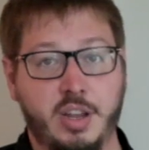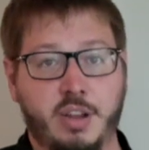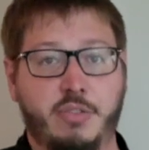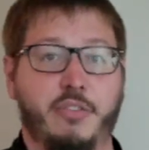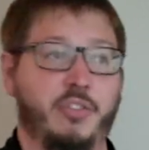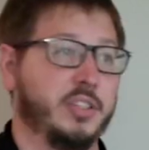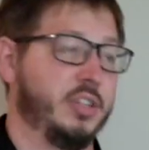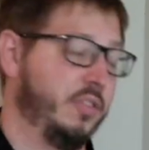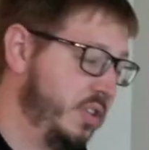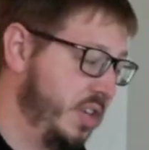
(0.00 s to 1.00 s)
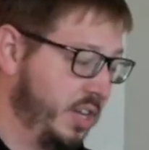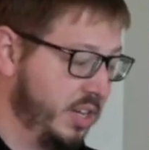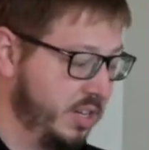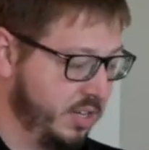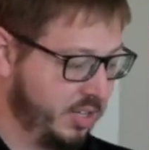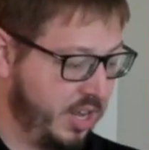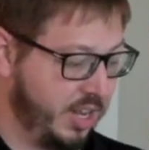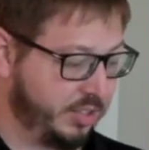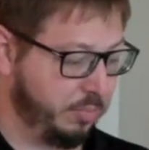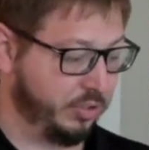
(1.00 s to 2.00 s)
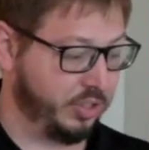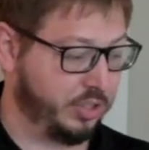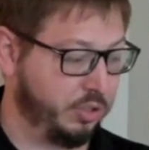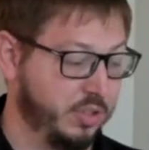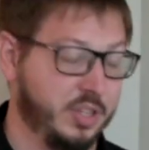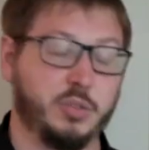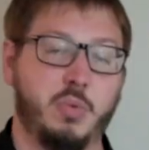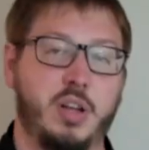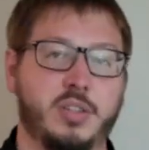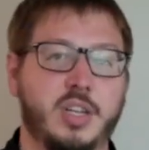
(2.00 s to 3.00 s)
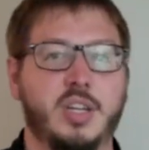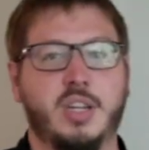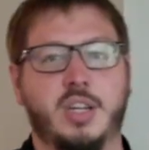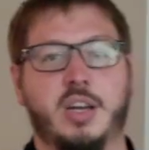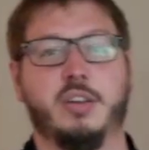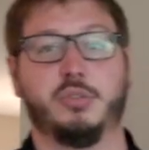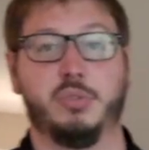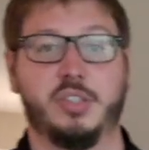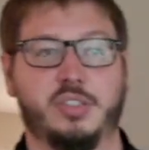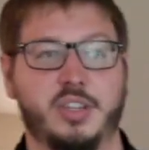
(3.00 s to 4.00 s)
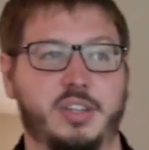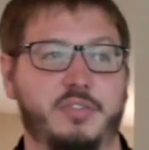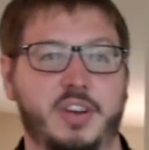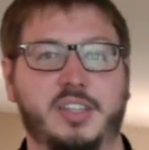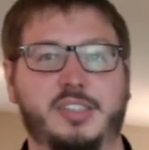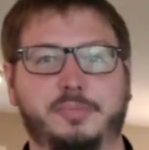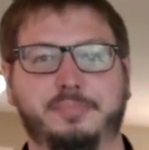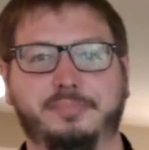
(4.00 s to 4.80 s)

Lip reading: If we have friends over, they can cast music to it as well. That is a really slick device.